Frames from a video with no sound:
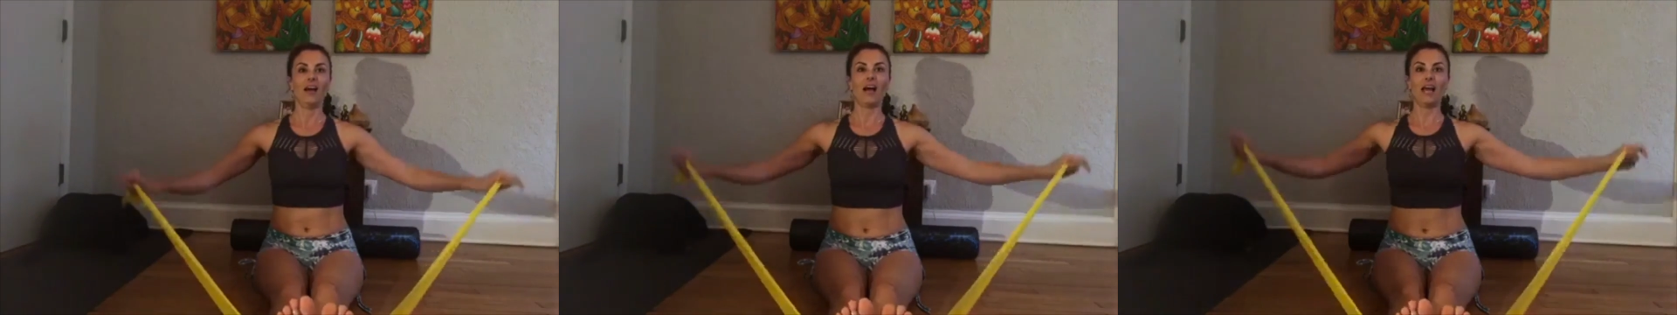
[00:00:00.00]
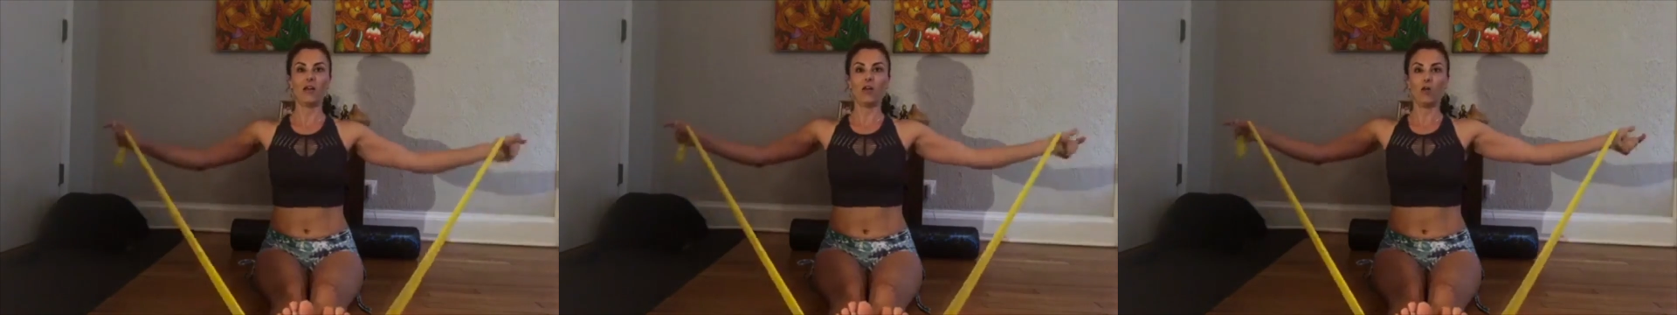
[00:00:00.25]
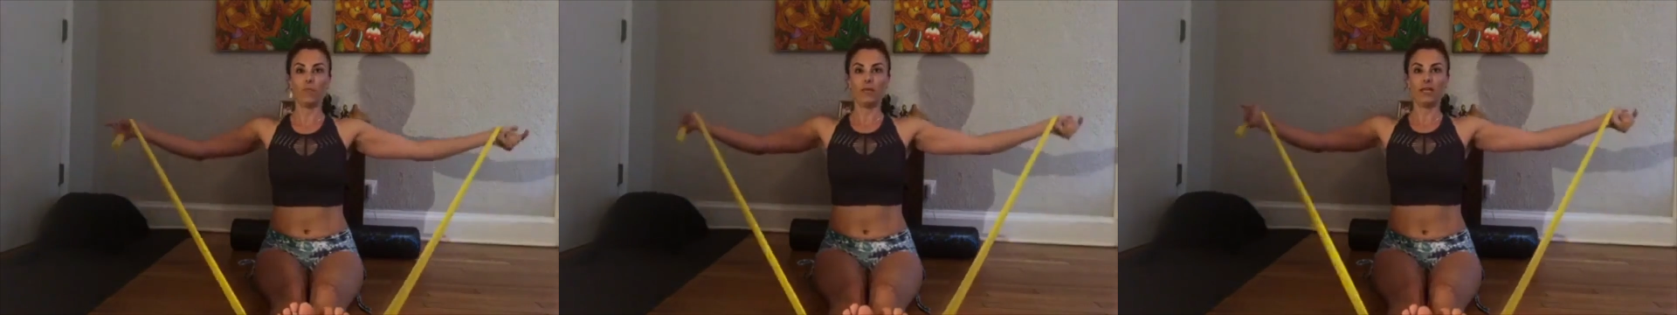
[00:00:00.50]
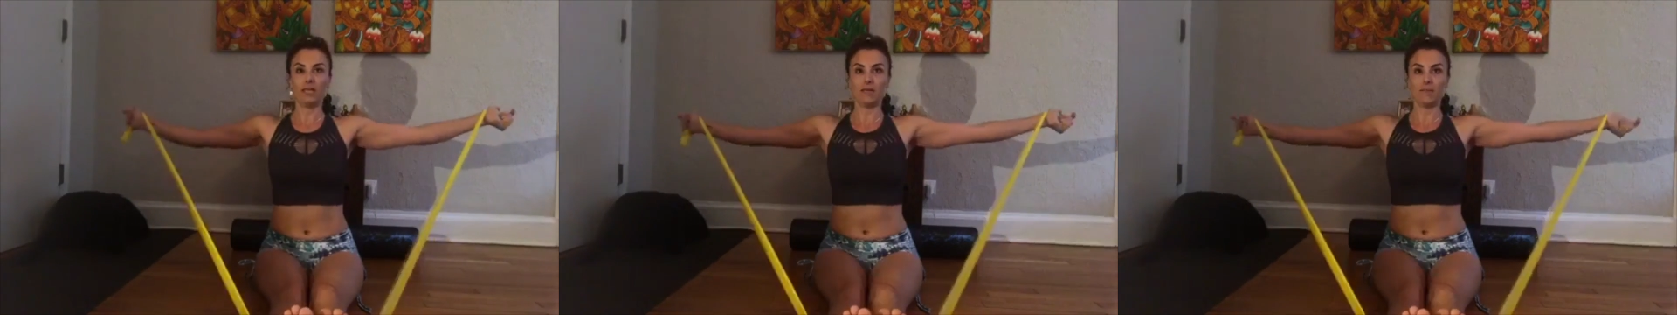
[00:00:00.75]
I
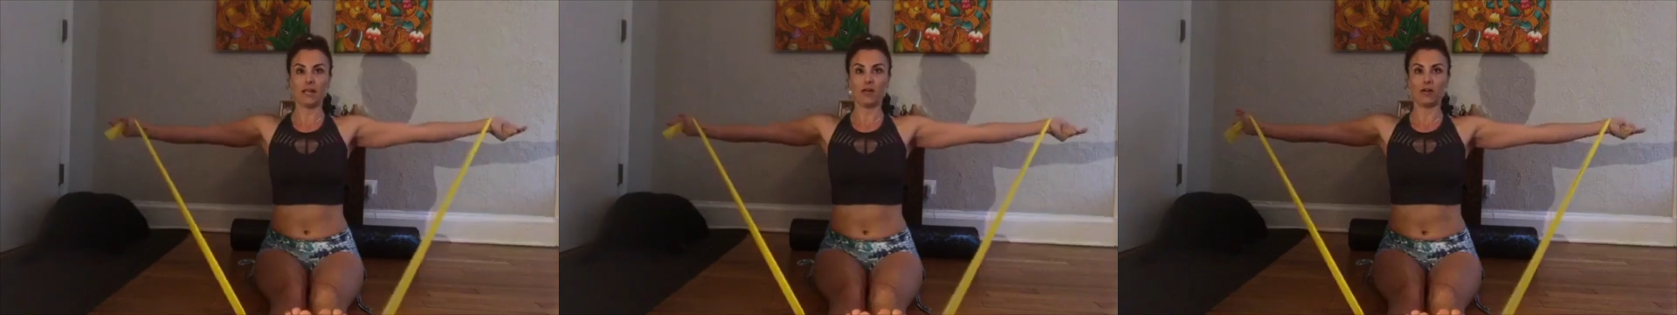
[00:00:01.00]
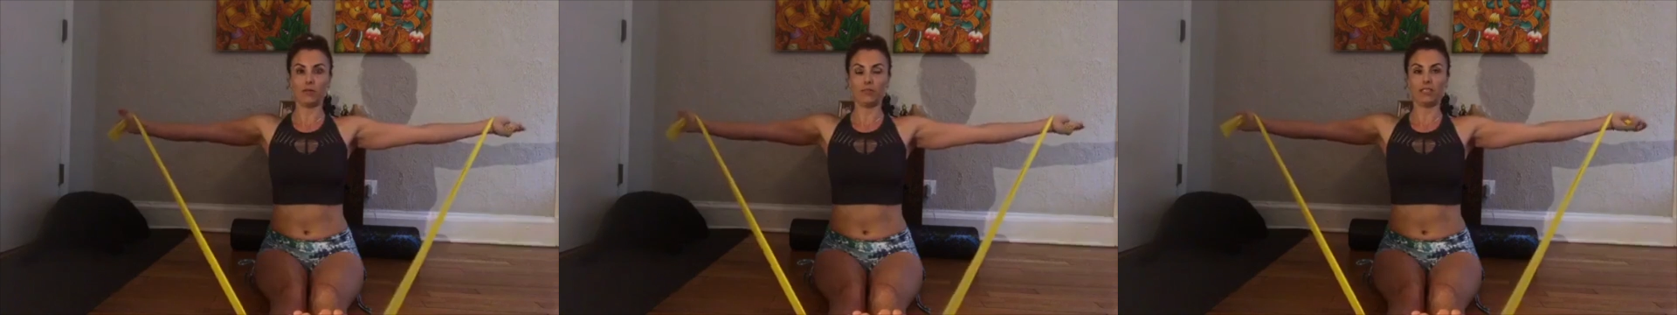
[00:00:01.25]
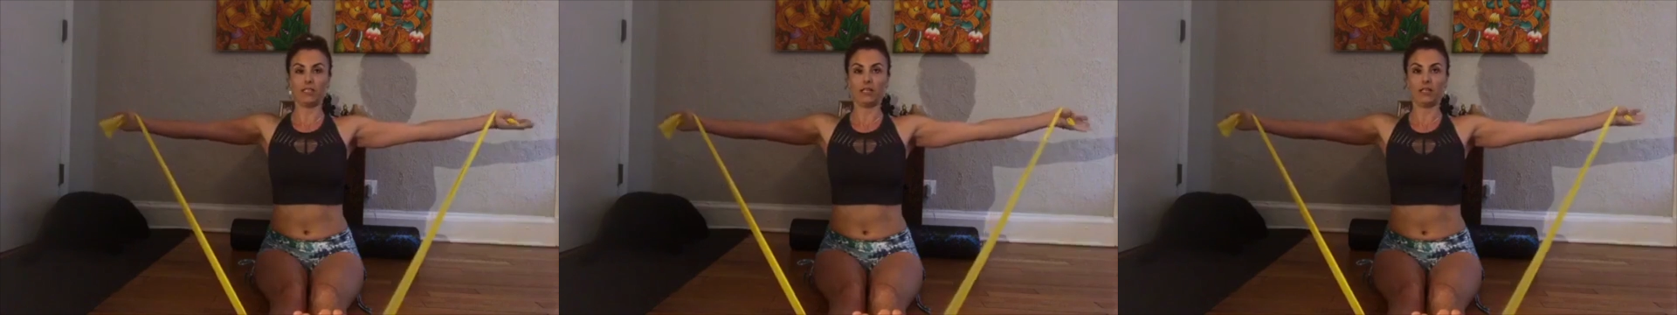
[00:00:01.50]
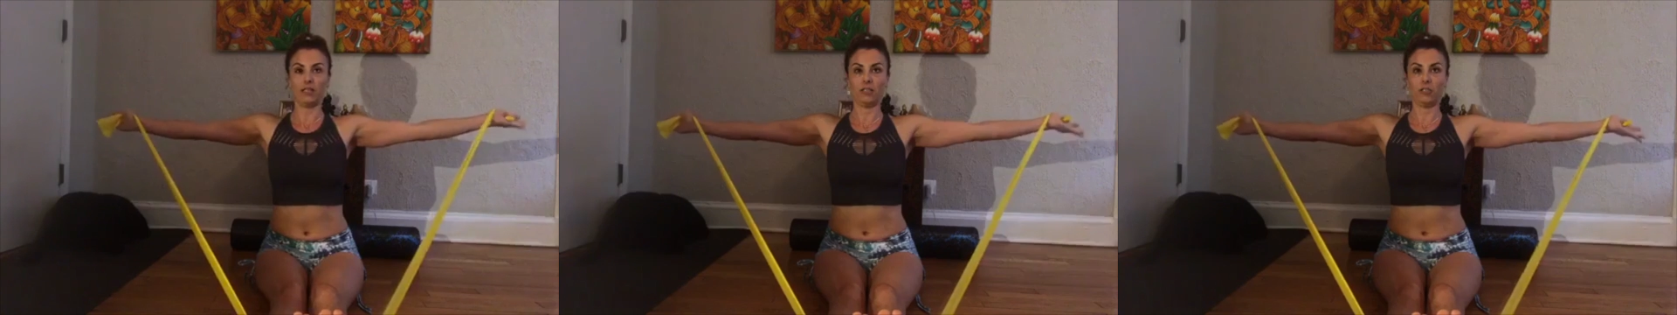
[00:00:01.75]
open my arms
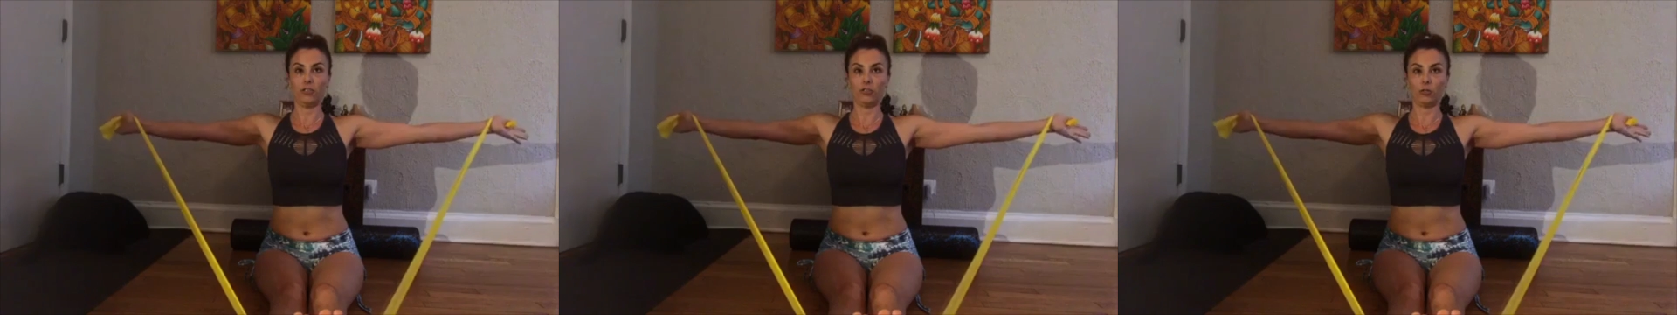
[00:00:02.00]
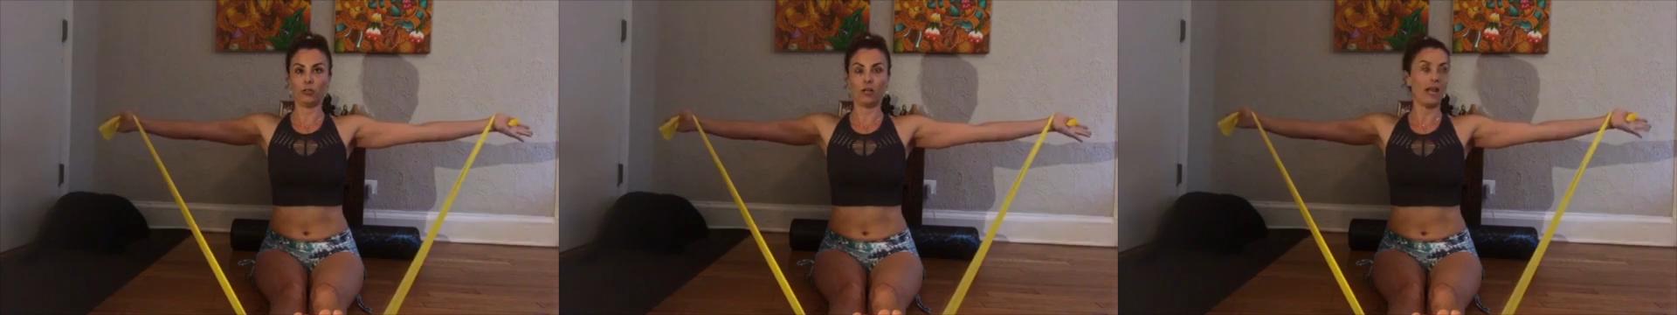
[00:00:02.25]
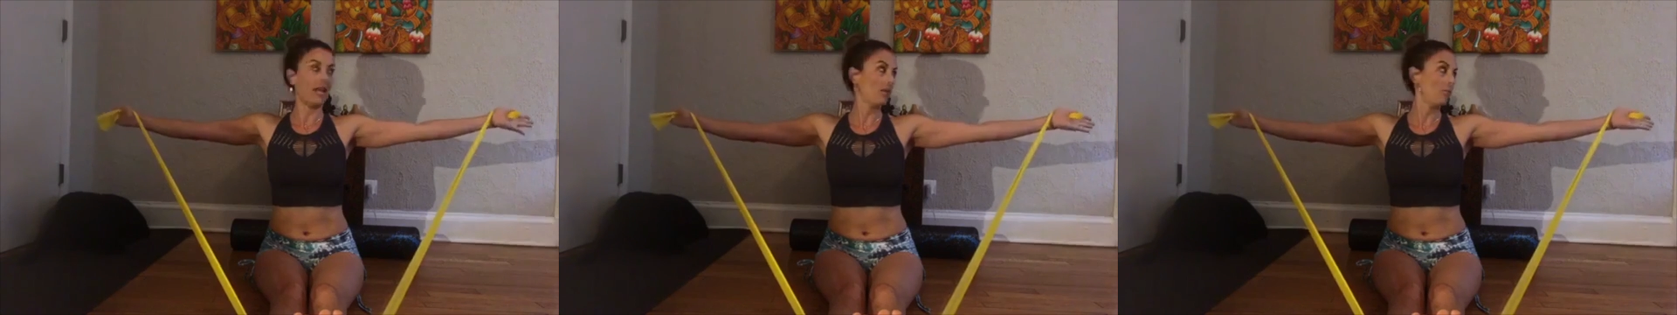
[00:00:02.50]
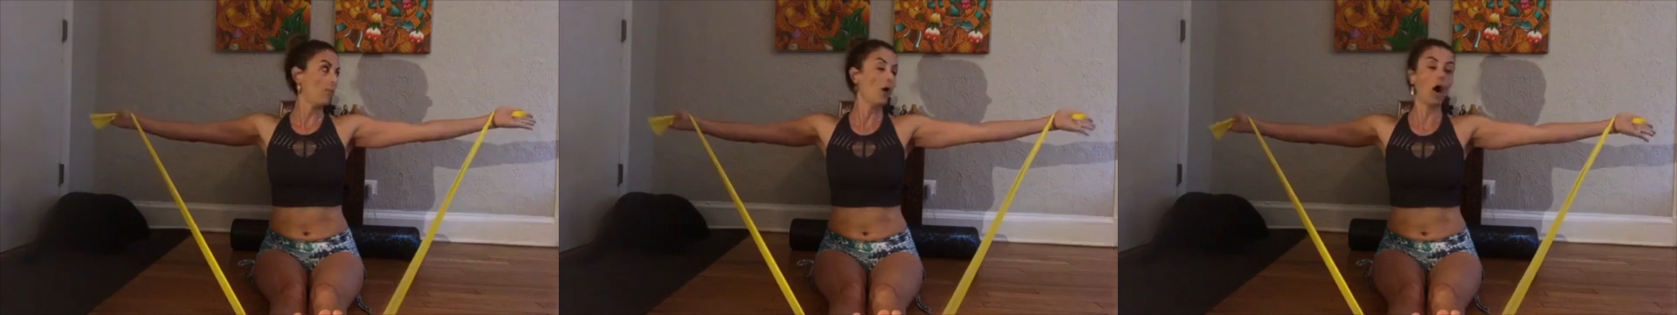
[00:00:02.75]
to shoulder height,
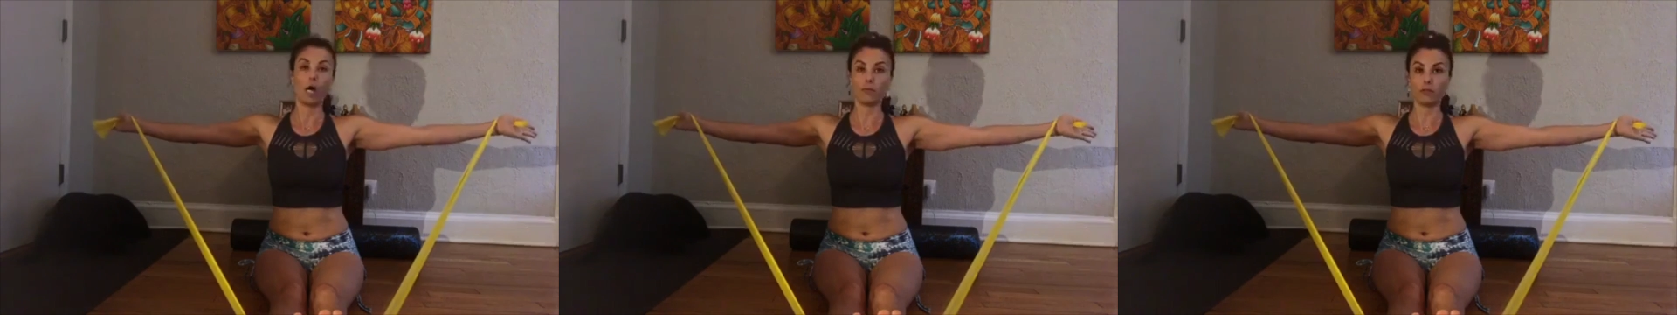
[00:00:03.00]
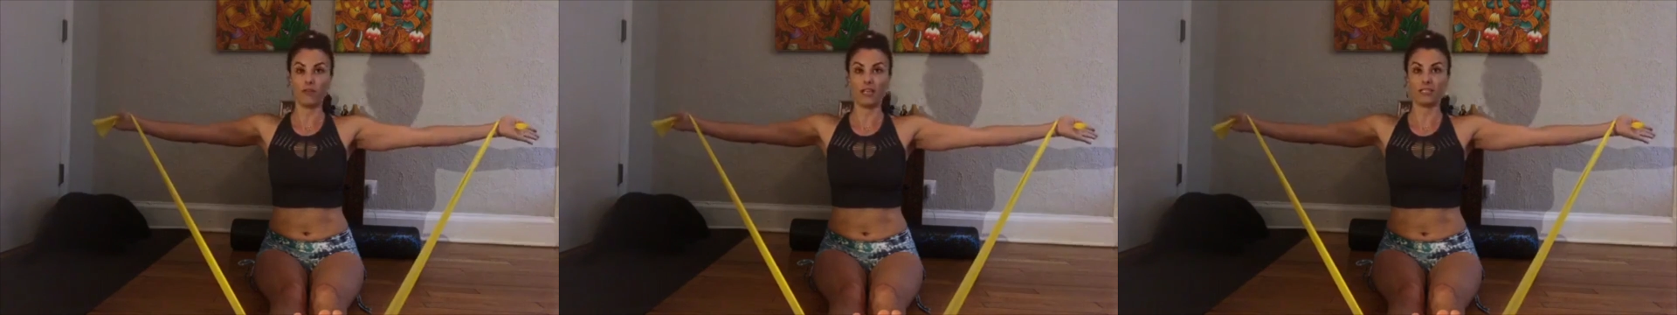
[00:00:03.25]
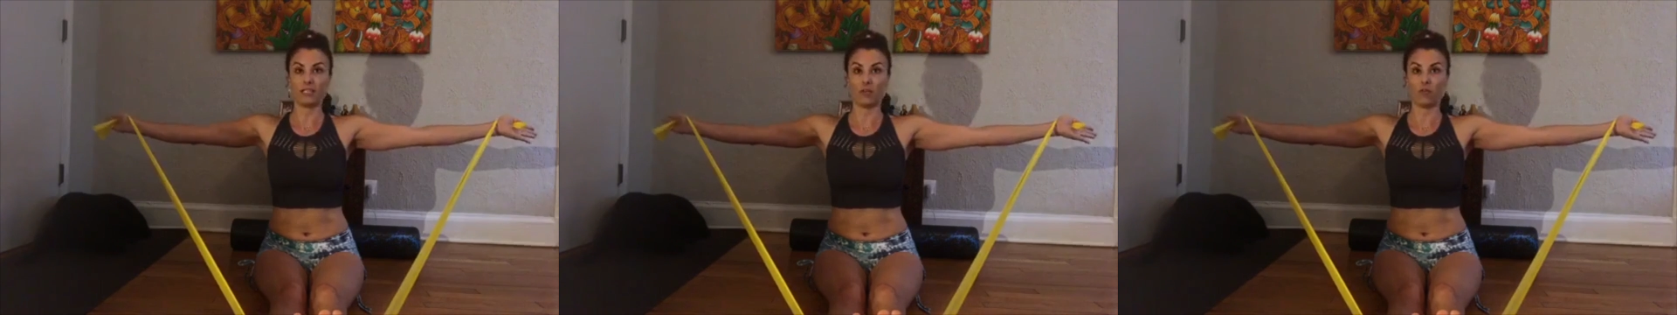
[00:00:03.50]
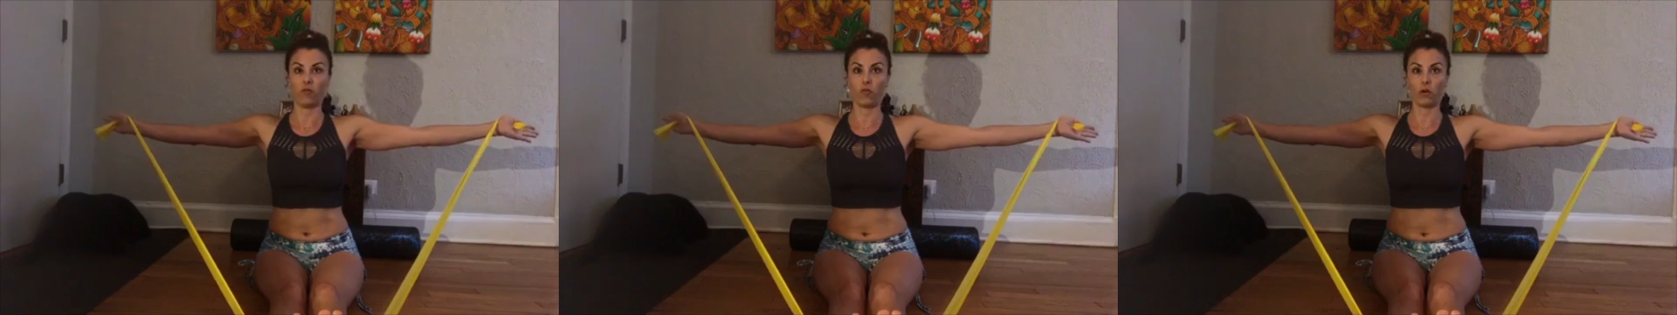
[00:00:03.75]
palms facing
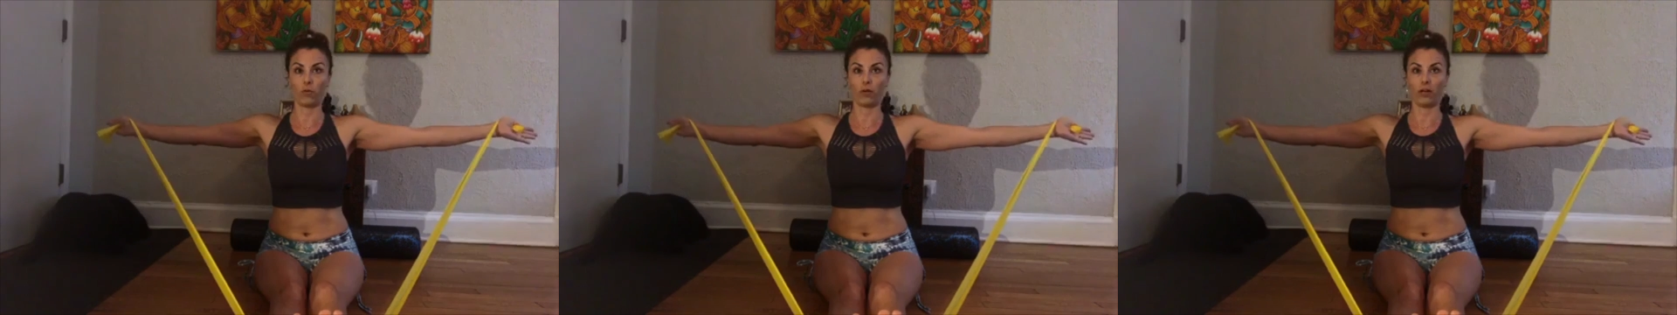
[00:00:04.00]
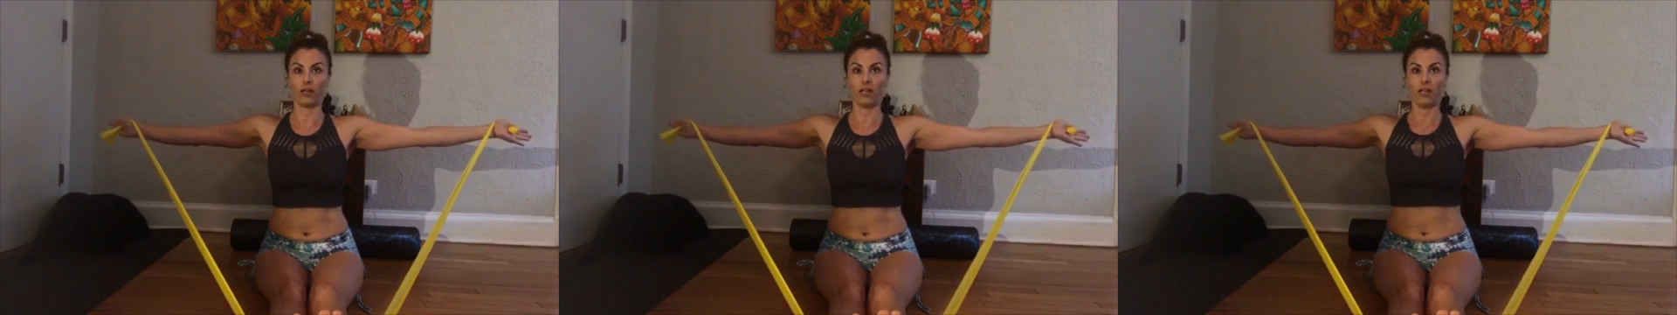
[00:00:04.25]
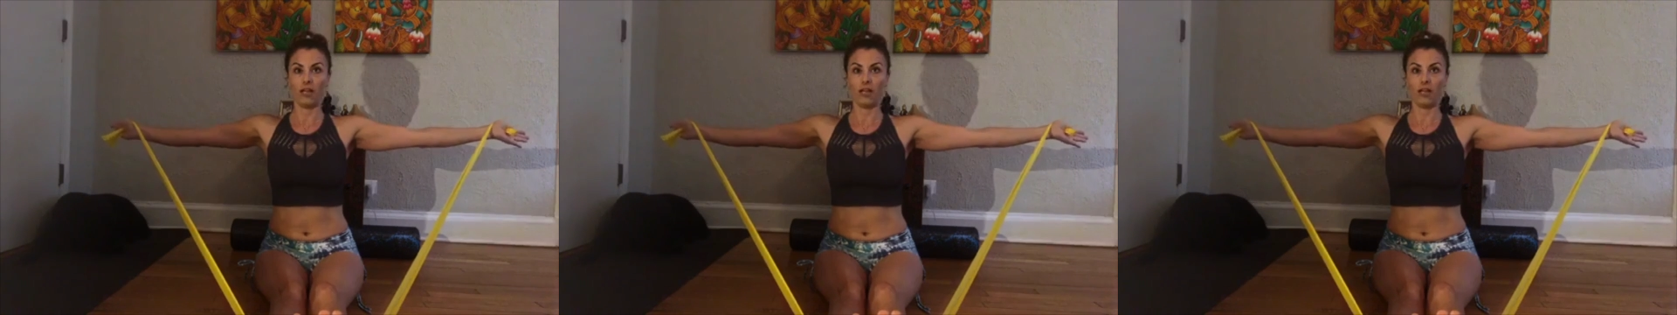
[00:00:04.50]
forward,